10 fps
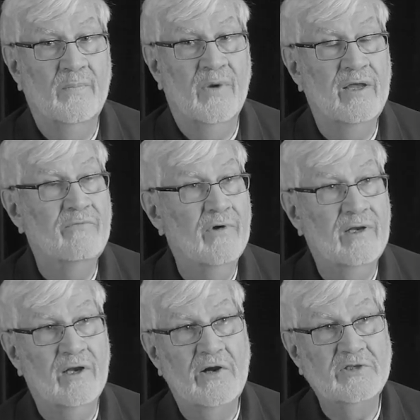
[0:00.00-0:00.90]
my
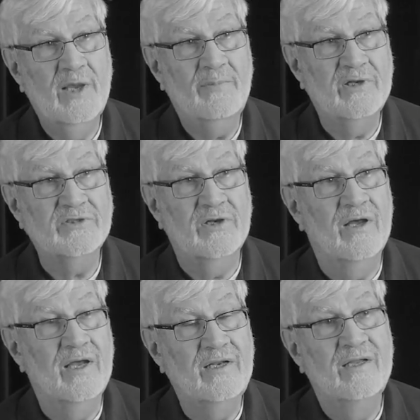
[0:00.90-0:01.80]
friend Larry Stepetis and
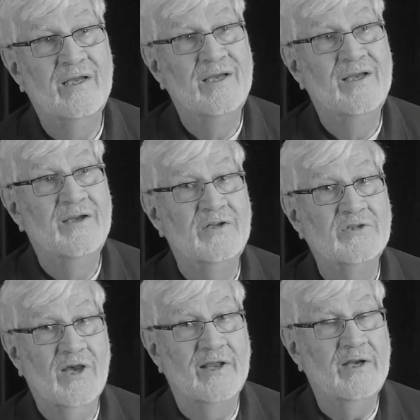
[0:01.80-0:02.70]
I
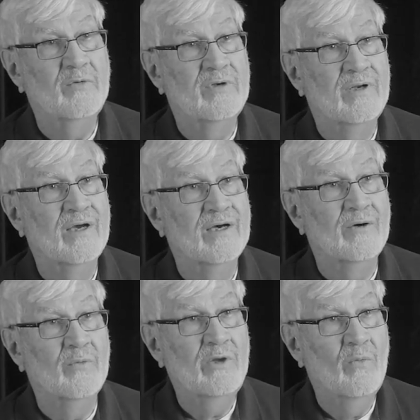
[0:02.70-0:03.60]
decided
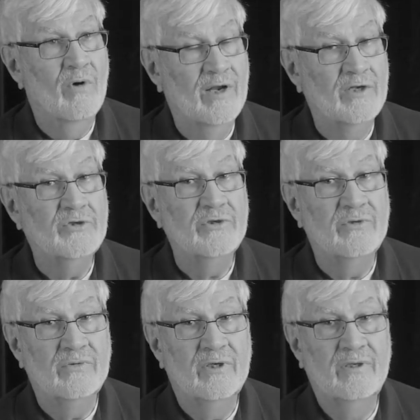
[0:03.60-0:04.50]
we wanted
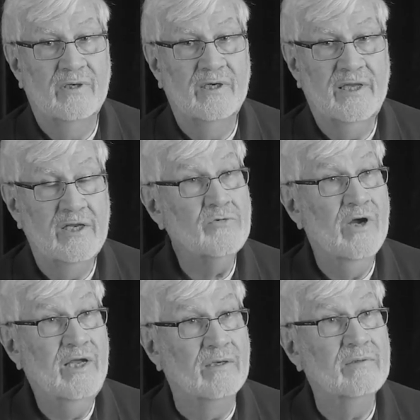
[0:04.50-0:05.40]
to get
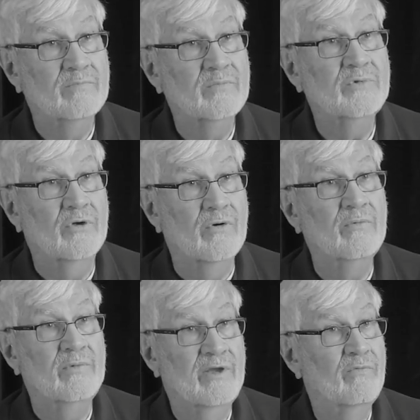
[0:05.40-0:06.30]
trained.
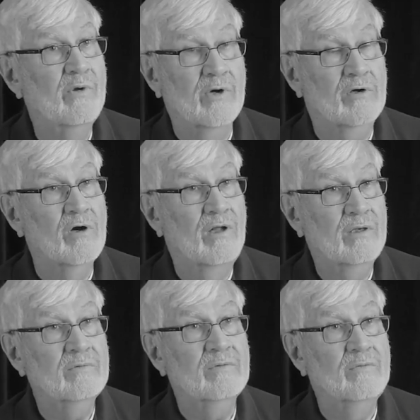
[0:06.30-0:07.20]
So if we were called,